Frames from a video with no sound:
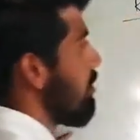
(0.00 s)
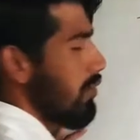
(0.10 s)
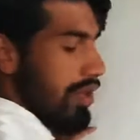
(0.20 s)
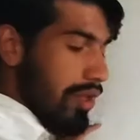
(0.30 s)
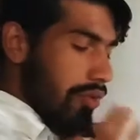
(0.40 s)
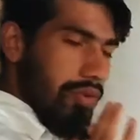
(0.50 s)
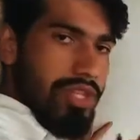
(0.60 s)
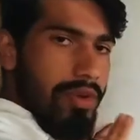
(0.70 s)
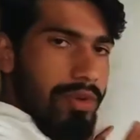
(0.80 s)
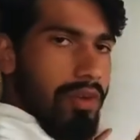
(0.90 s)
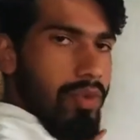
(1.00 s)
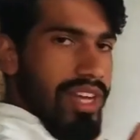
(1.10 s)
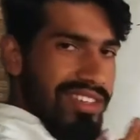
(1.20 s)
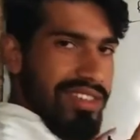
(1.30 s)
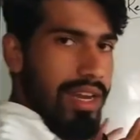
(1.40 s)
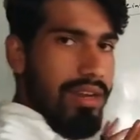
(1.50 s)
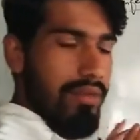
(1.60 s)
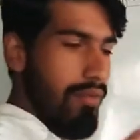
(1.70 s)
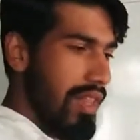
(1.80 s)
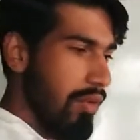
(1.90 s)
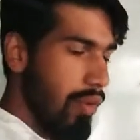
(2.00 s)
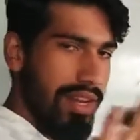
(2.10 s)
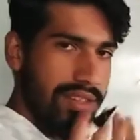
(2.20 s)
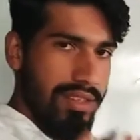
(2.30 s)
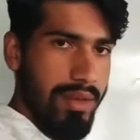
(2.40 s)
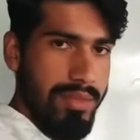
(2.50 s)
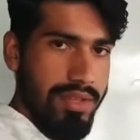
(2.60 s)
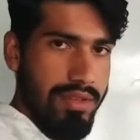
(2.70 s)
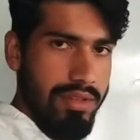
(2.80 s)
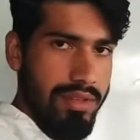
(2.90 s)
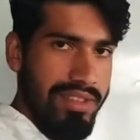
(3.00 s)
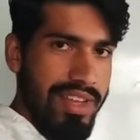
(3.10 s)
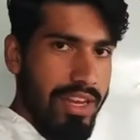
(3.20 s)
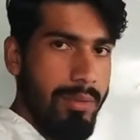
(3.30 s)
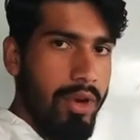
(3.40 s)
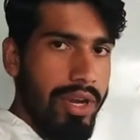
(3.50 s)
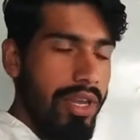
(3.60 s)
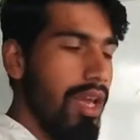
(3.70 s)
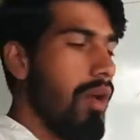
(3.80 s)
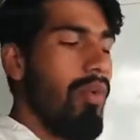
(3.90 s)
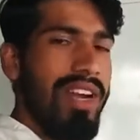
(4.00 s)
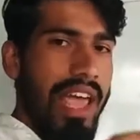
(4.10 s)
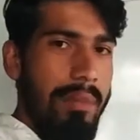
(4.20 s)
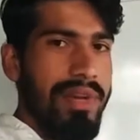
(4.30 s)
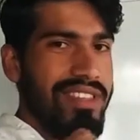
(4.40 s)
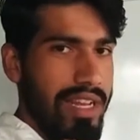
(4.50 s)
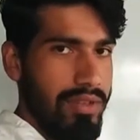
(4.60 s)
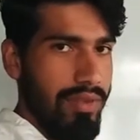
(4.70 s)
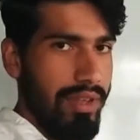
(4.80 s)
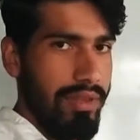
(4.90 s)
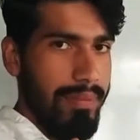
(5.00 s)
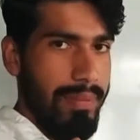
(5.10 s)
Okay, first of all, we understand when the virus comes inside the body, what happens actually.